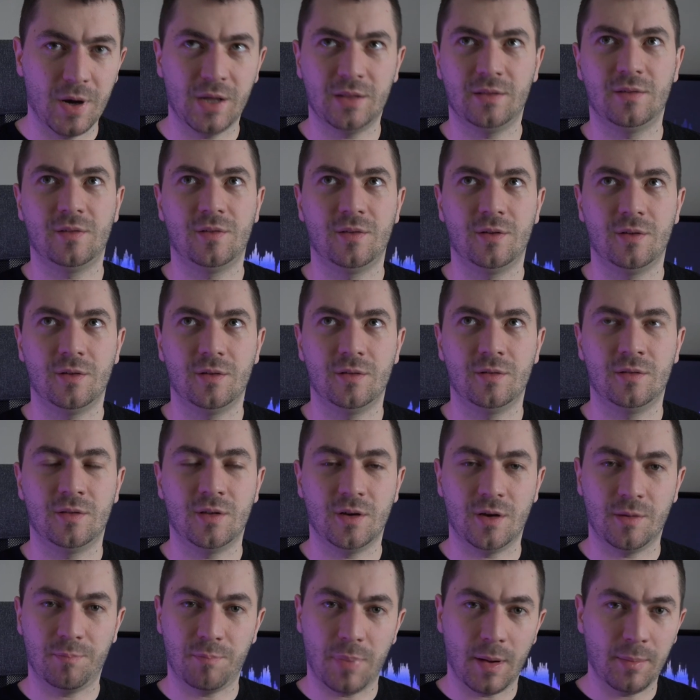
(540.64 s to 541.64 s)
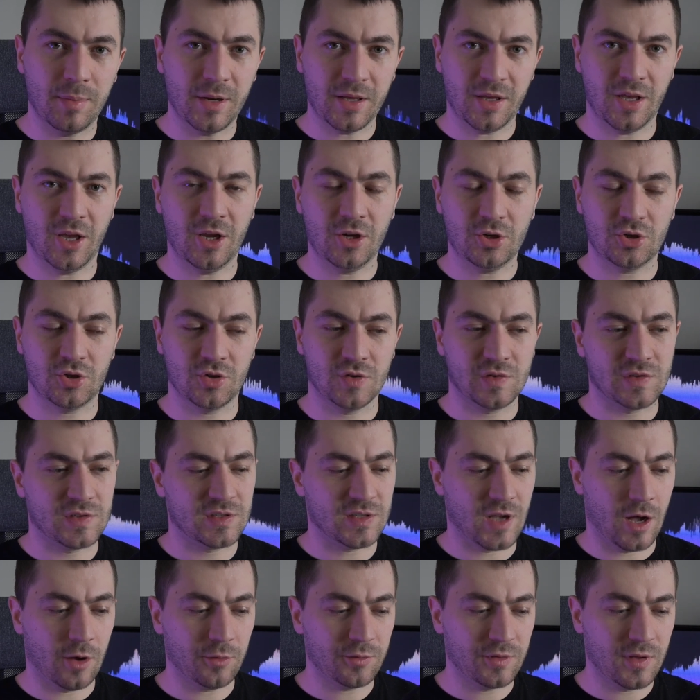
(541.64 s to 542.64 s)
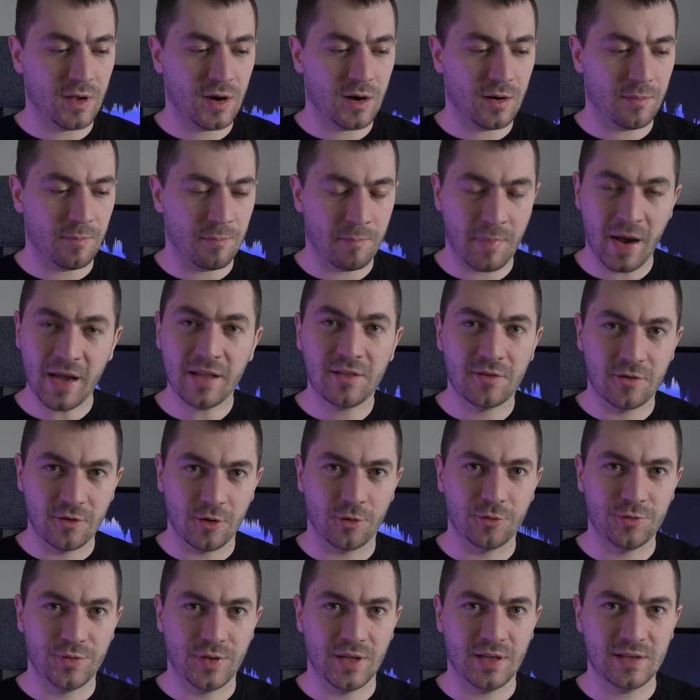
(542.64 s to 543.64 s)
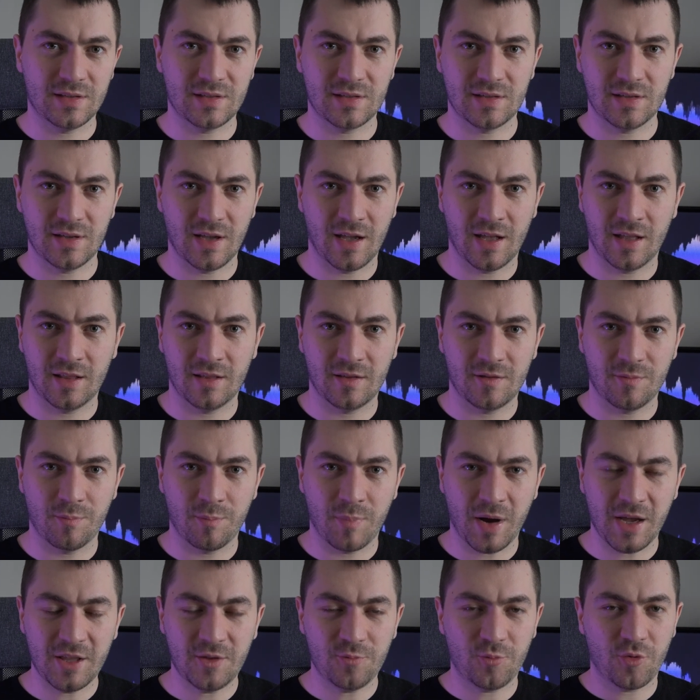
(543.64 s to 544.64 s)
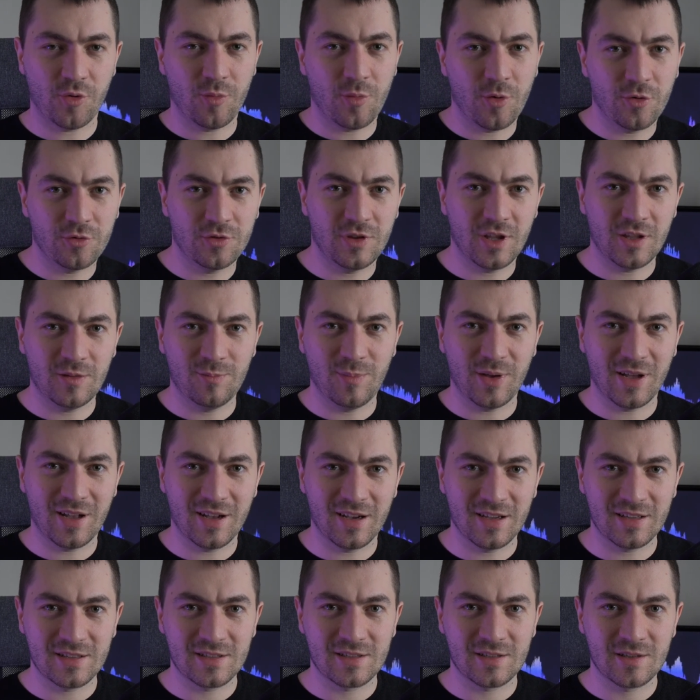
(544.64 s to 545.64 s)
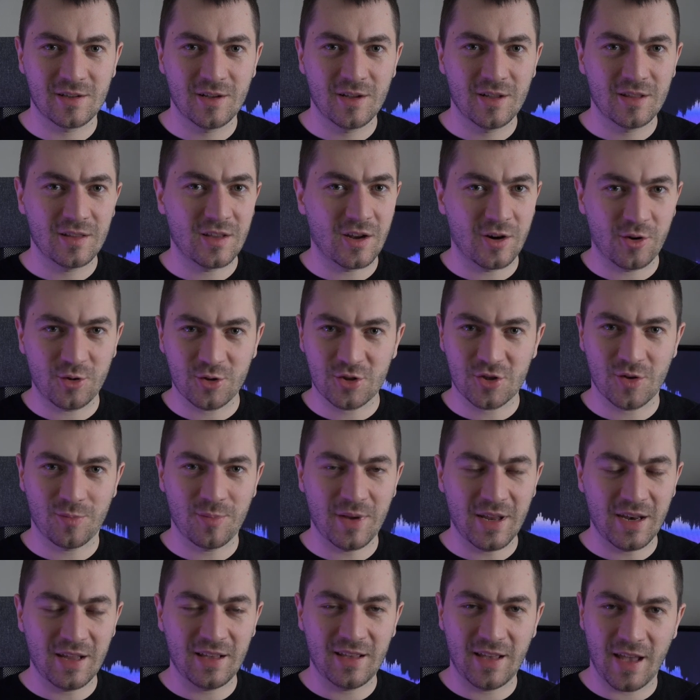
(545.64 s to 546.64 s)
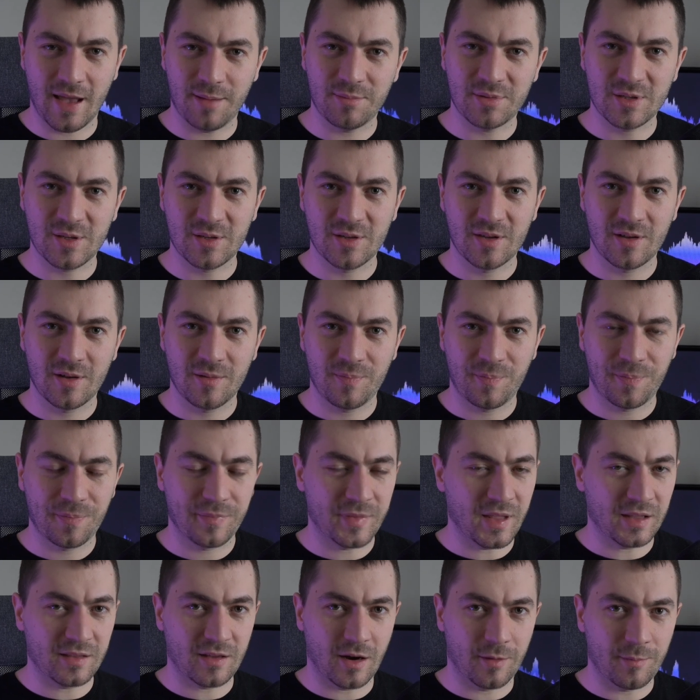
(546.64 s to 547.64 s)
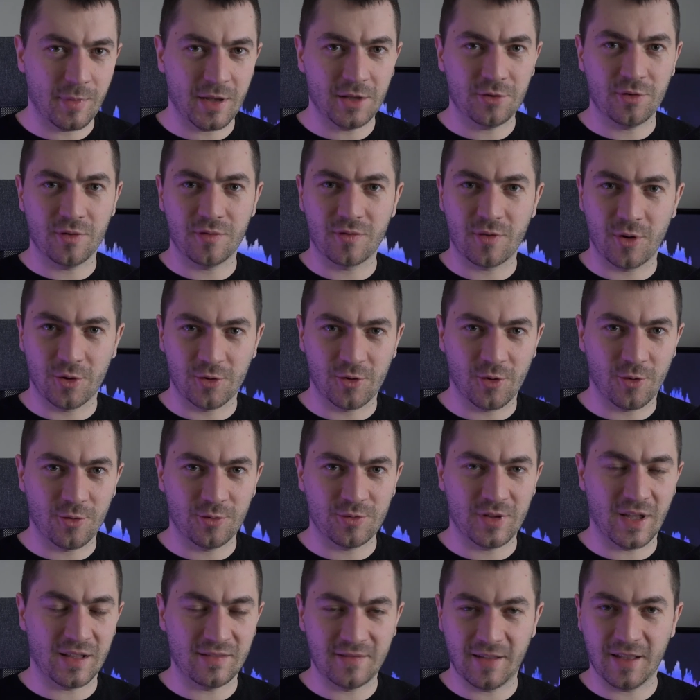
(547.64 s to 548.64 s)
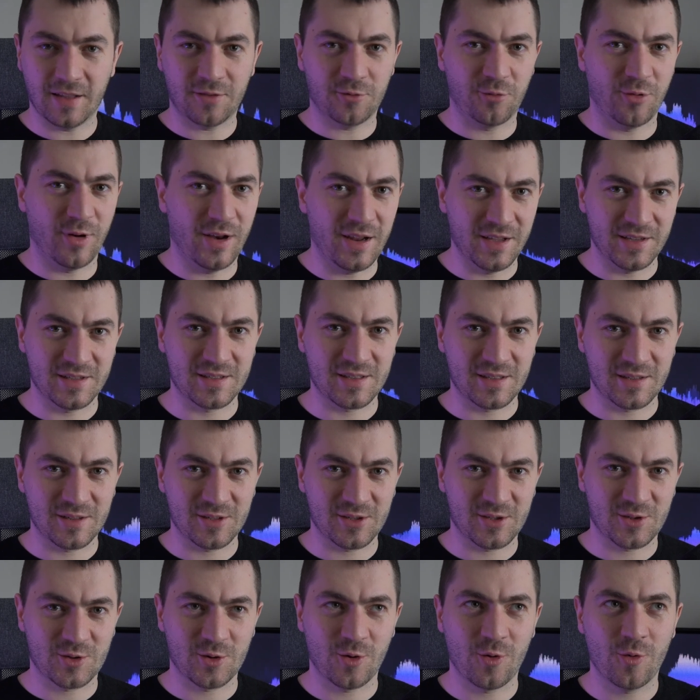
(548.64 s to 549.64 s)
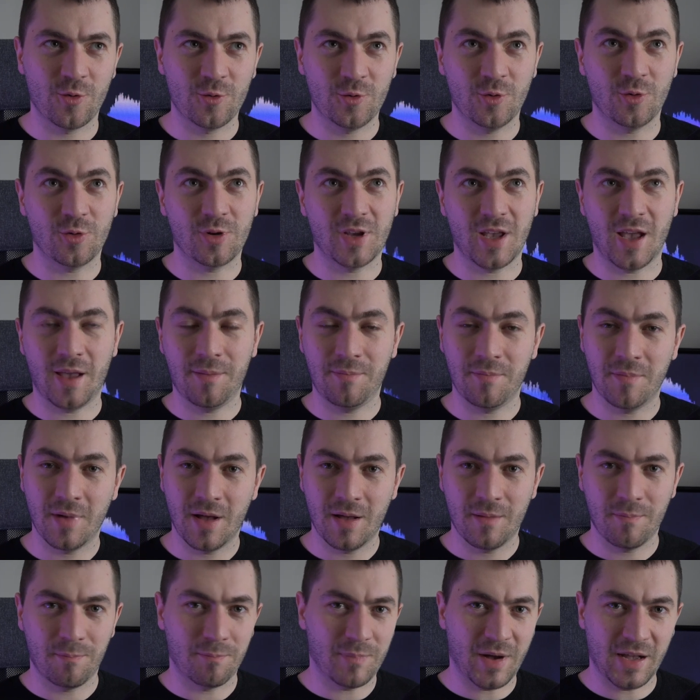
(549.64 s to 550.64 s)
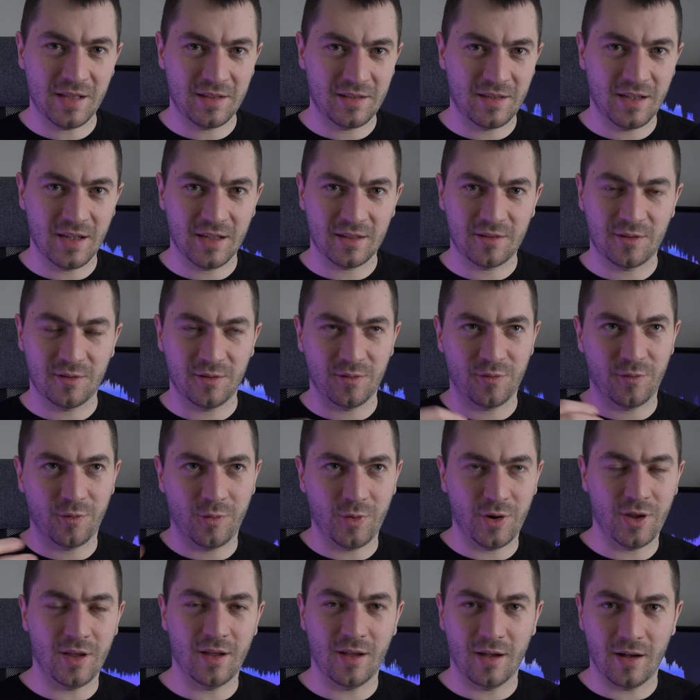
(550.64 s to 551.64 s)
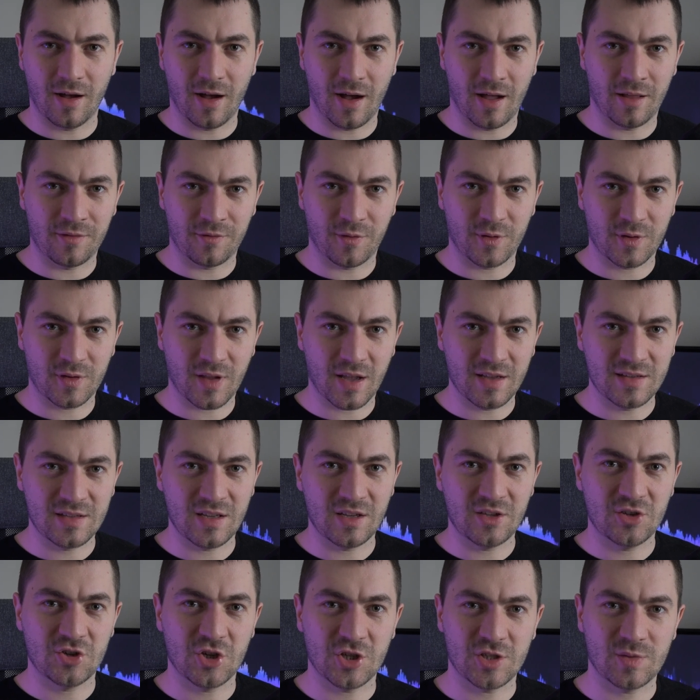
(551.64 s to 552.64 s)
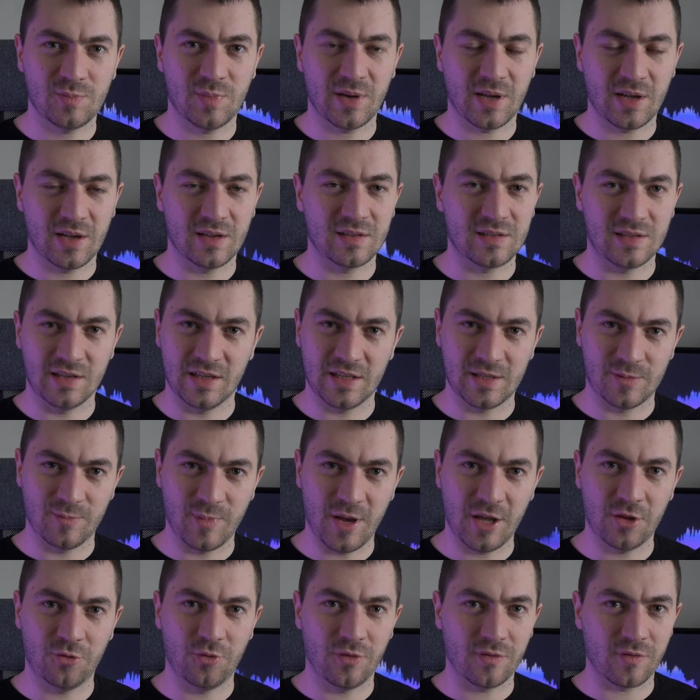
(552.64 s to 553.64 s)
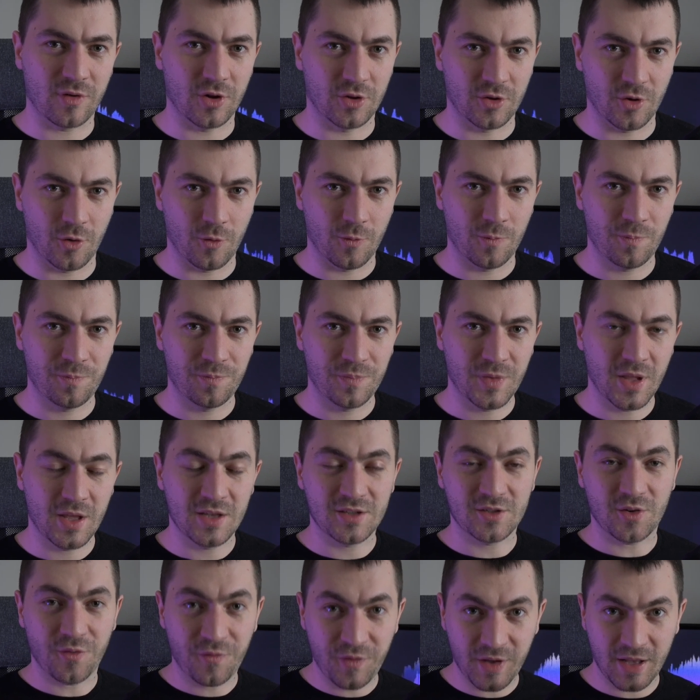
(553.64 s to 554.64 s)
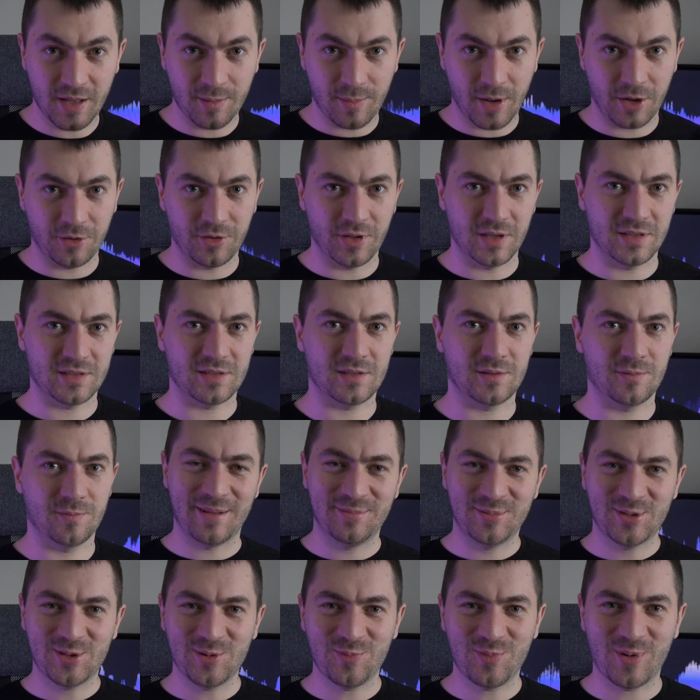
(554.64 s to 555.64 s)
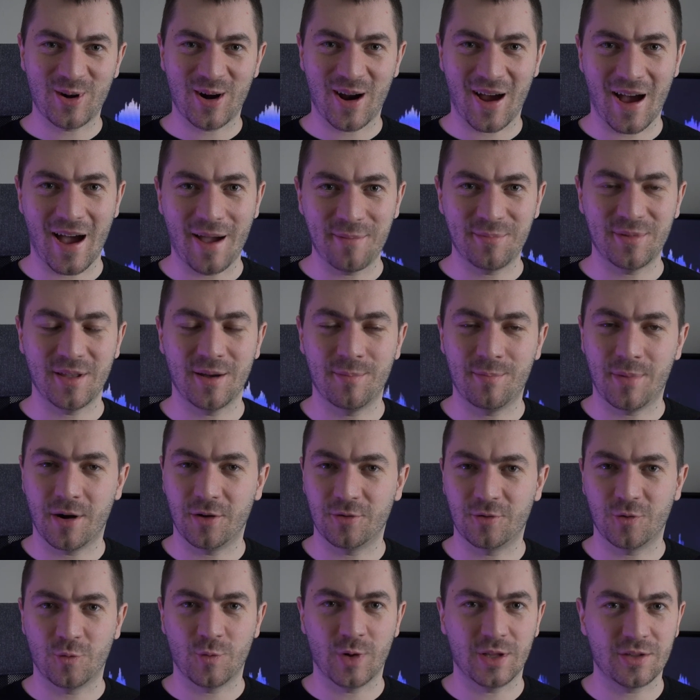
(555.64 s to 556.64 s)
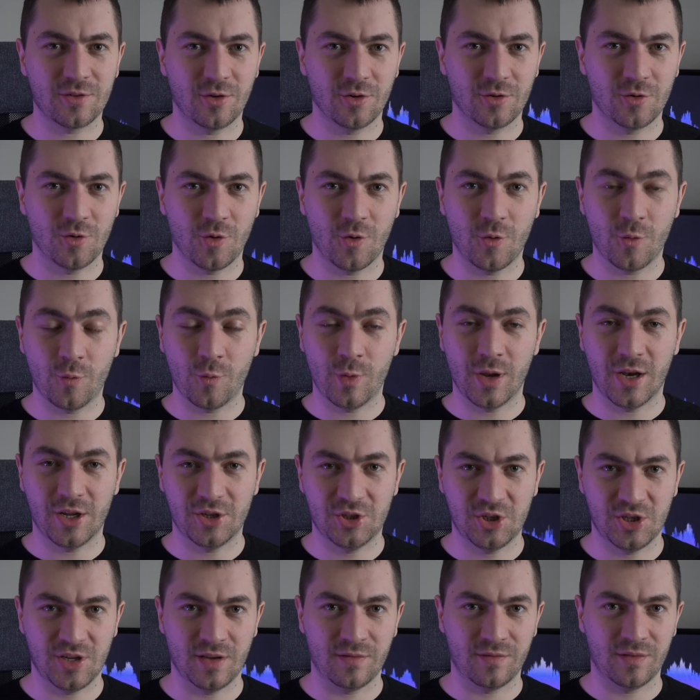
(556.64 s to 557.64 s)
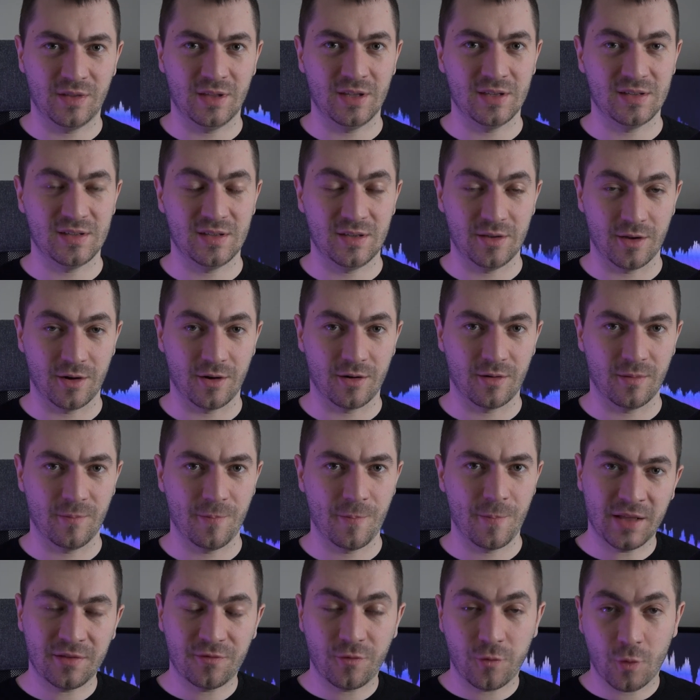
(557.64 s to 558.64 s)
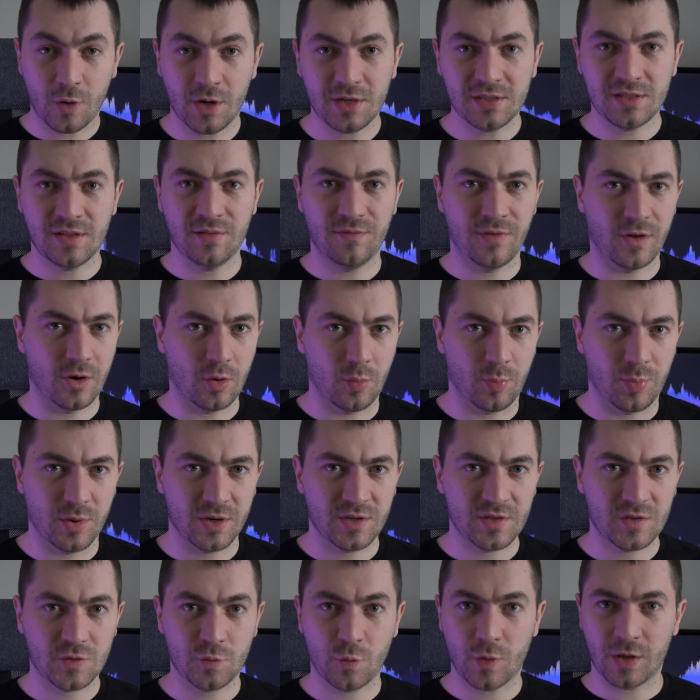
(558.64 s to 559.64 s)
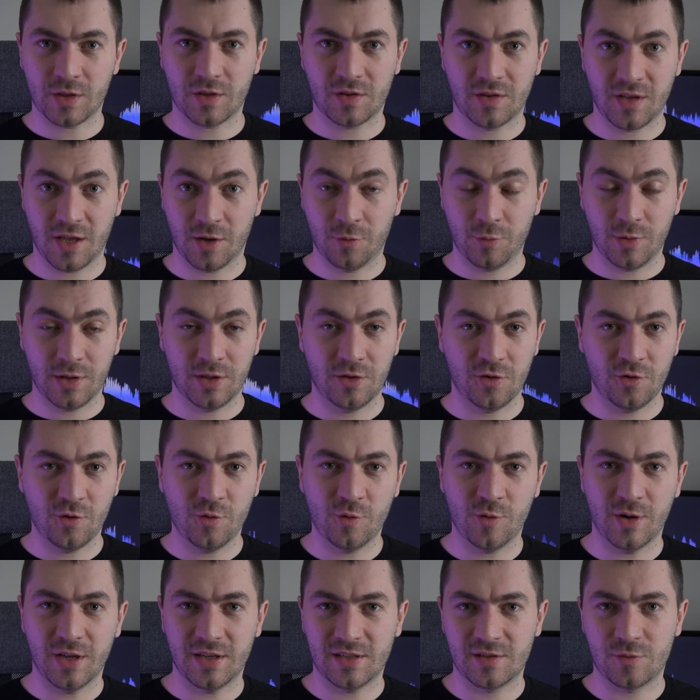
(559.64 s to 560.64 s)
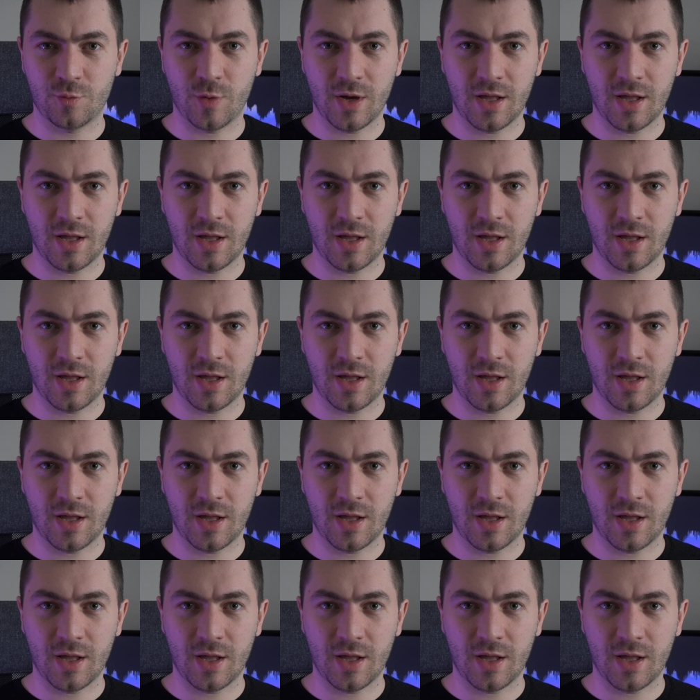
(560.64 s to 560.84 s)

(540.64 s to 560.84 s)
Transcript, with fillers: but the publications out there might know this and might promote it because there are not so many games that are made with Godot that get released. So your game might get free advertising just because it's made with Godot. So think about this. I'm super hyped about what Godot will achieve this year. And for us developers, what can we do as